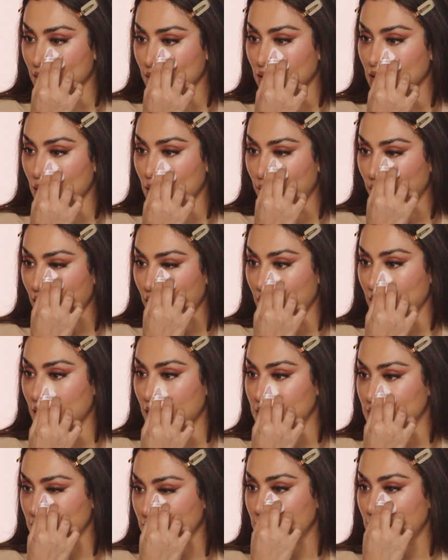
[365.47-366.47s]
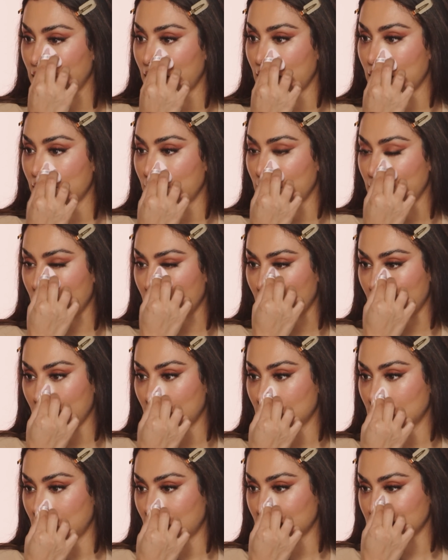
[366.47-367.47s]
gonna apply it to the area
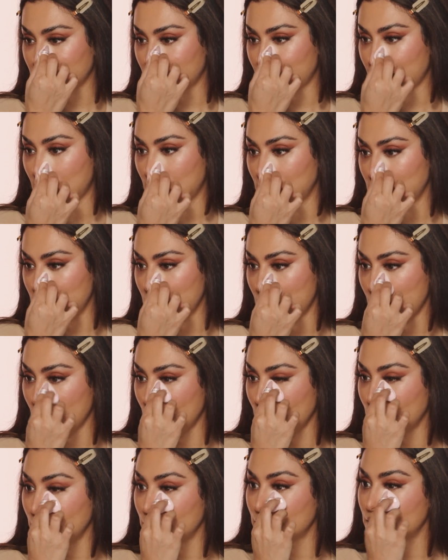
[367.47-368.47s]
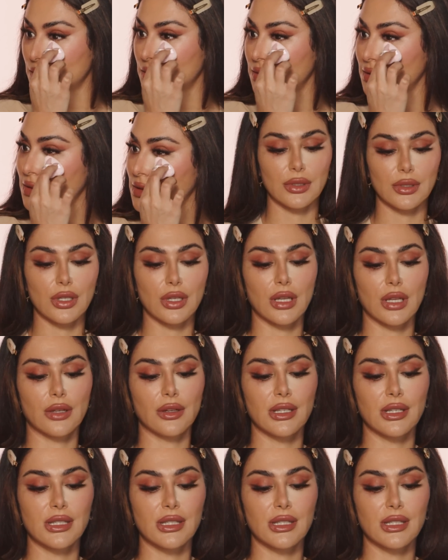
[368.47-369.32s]
next to my nose. You can already